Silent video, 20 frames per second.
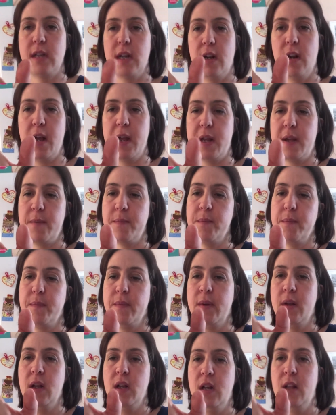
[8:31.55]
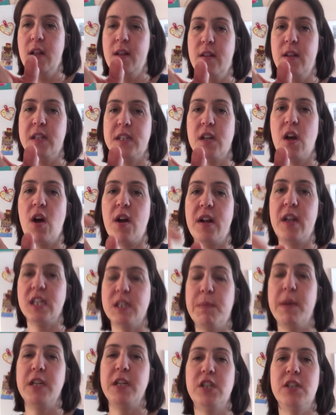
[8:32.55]
So I'd like the
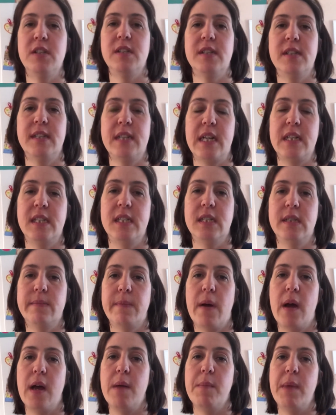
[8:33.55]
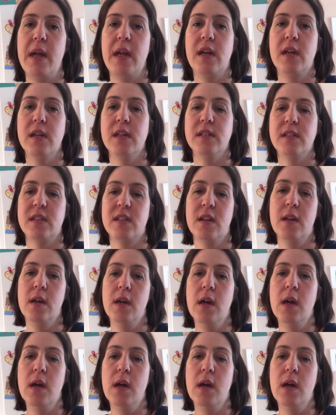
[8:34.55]
tiniest bit just to satisfy me, because